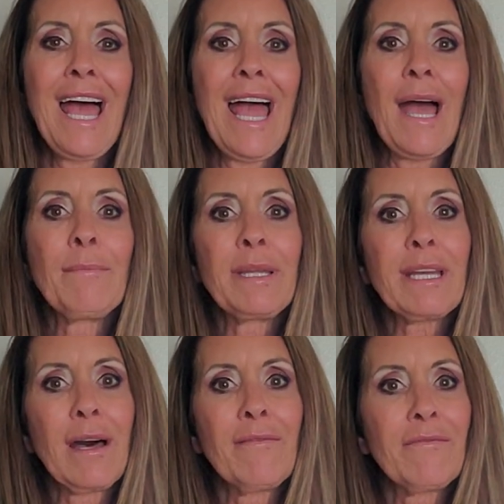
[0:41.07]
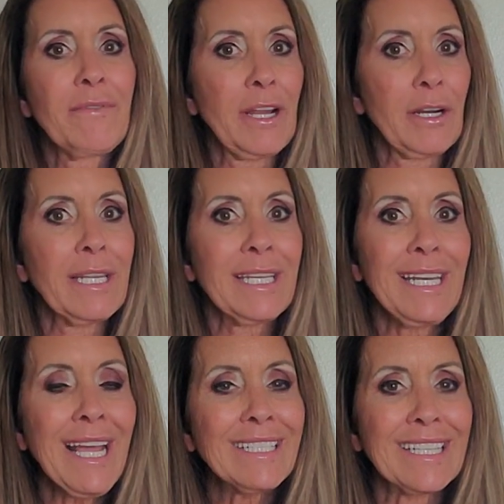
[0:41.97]
and become very
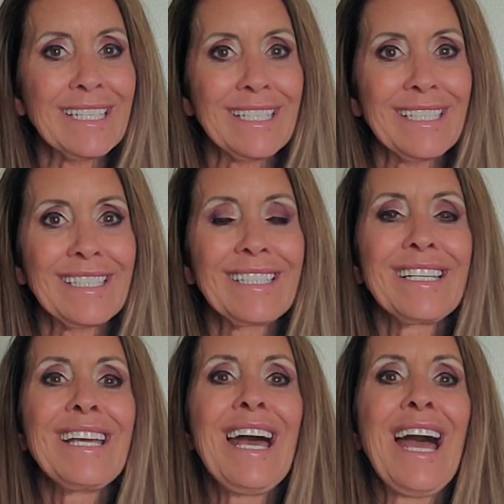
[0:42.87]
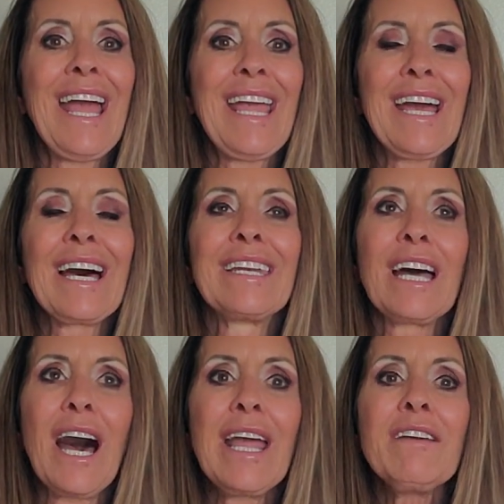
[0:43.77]
connected. And
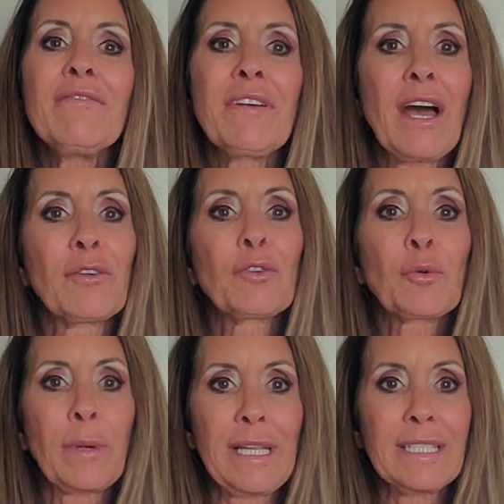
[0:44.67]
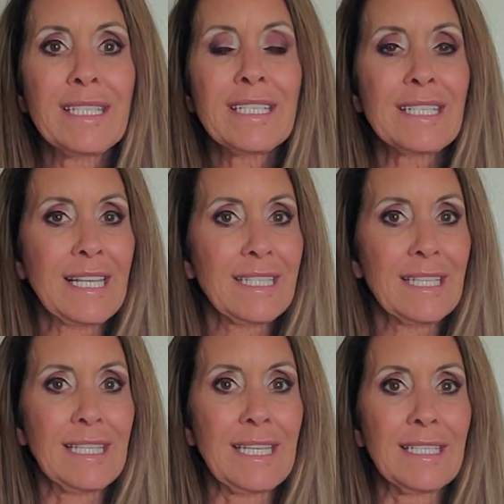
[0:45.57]
I have found great success
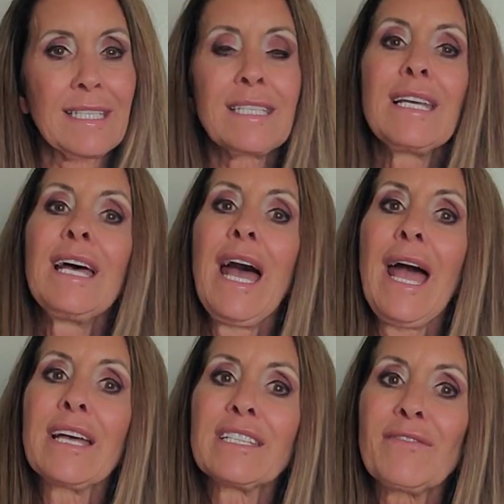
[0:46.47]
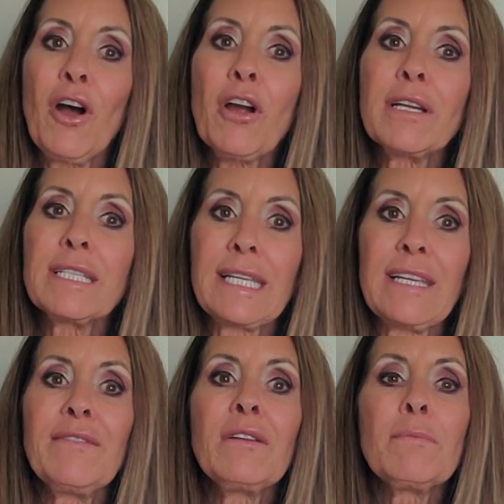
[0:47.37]
in this as far as
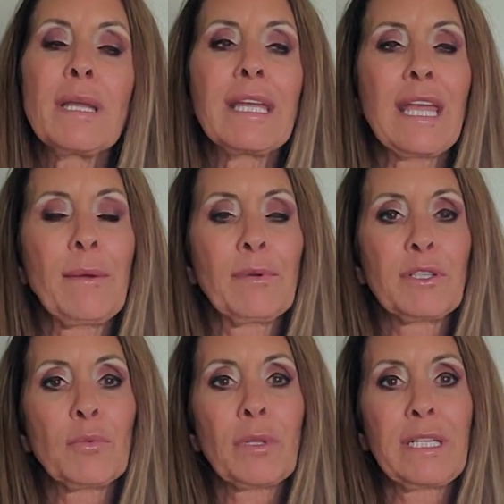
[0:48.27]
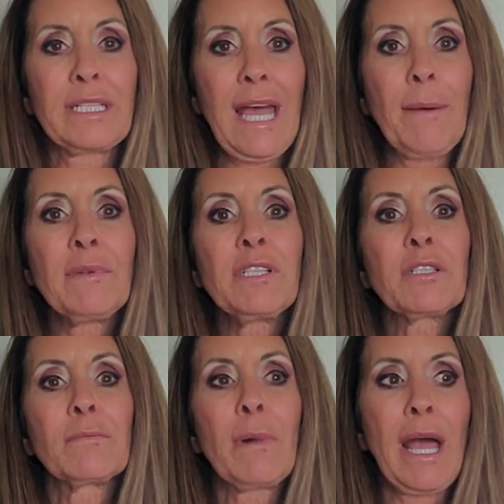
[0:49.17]
even being able to really tap
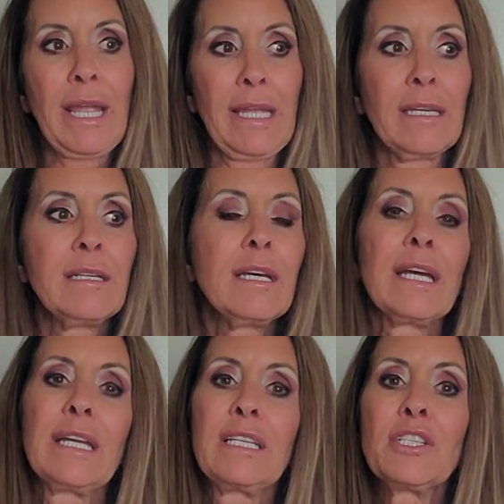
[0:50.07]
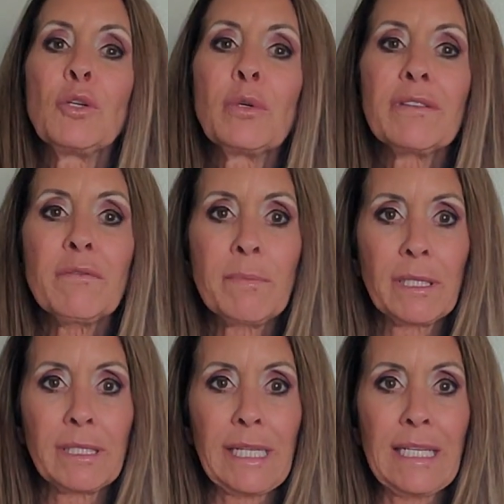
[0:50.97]
into my intuitive
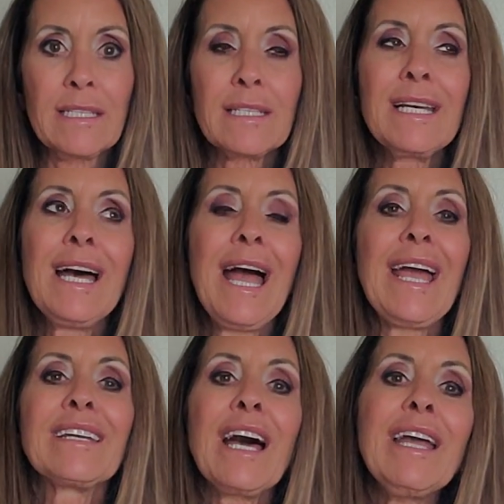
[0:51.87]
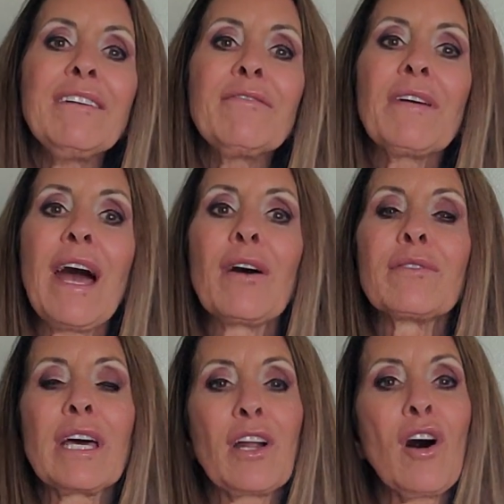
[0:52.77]
abilities. And I have found
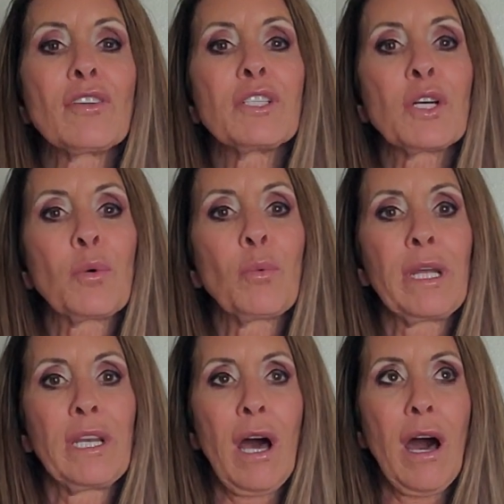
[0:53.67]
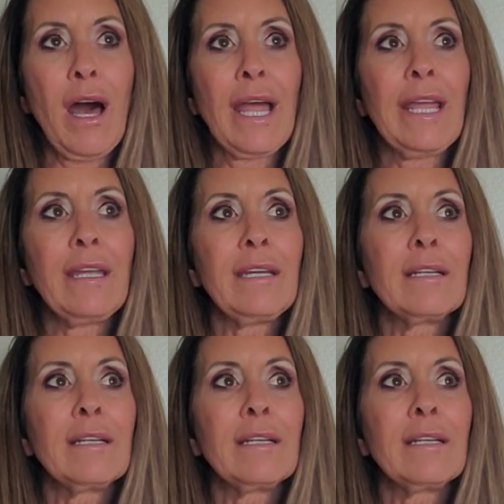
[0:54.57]
that also when I